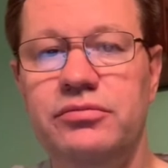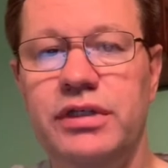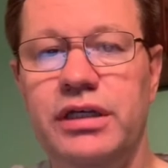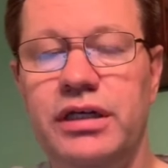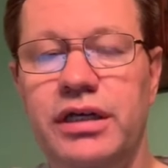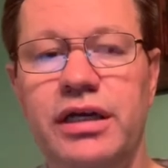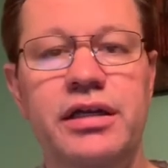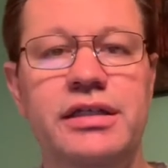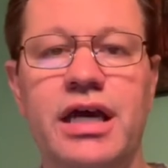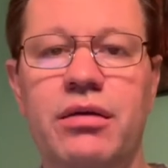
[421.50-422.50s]

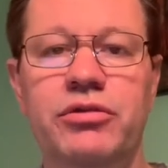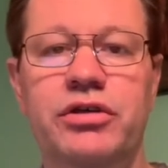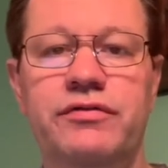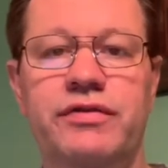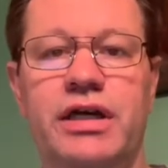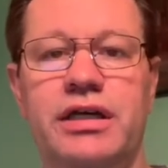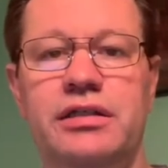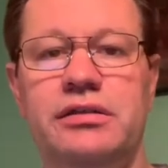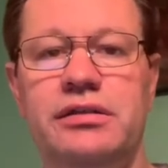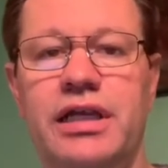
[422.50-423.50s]
anytime you can find
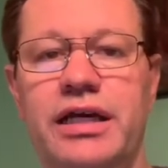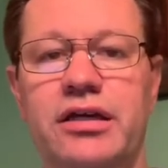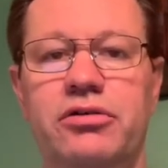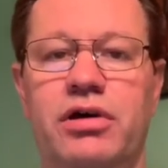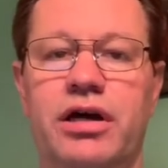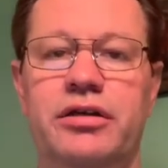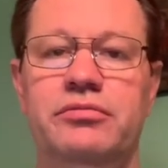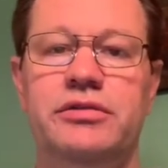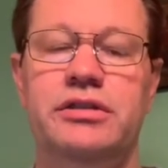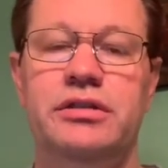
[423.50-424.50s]
Lego
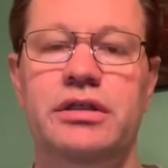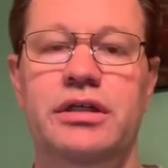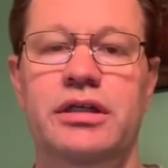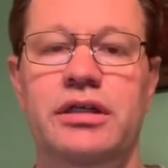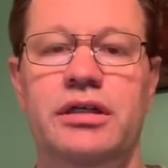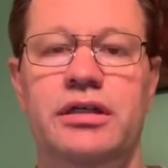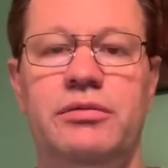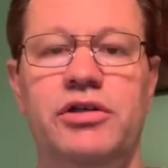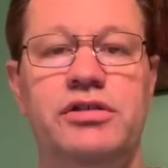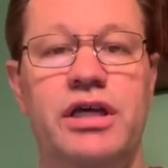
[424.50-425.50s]
items,
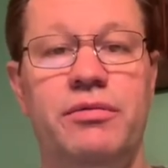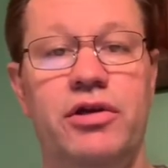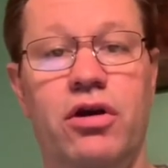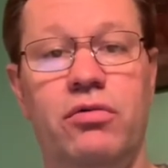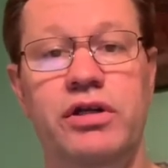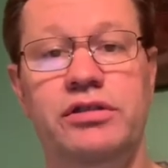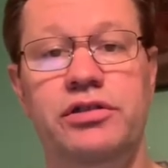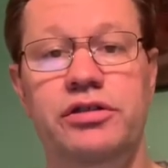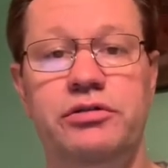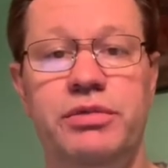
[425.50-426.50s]
most of the time they're always
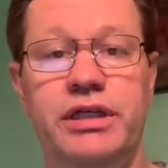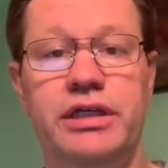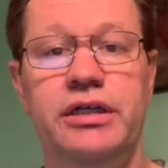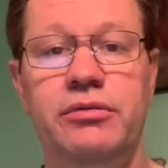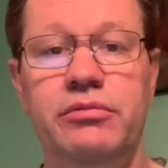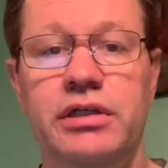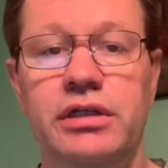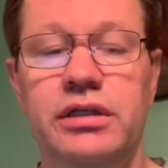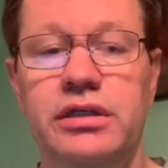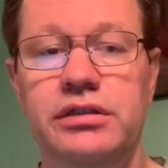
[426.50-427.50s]
good to pick up.
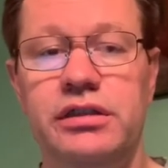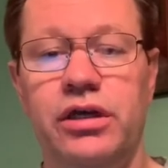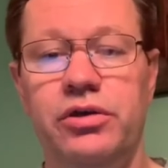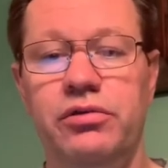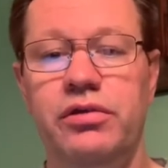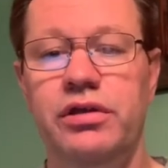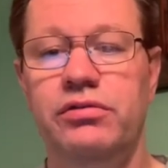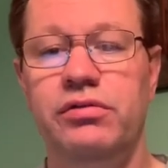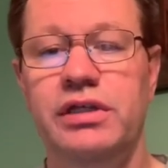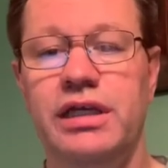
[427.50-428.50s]
So this
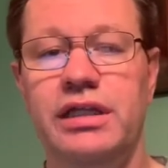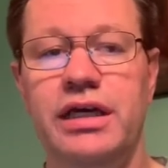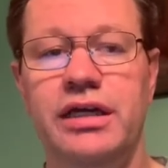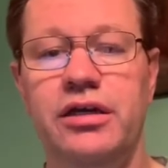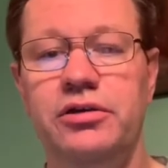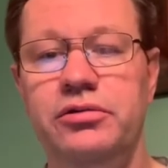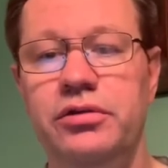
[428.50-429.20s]
was a Lego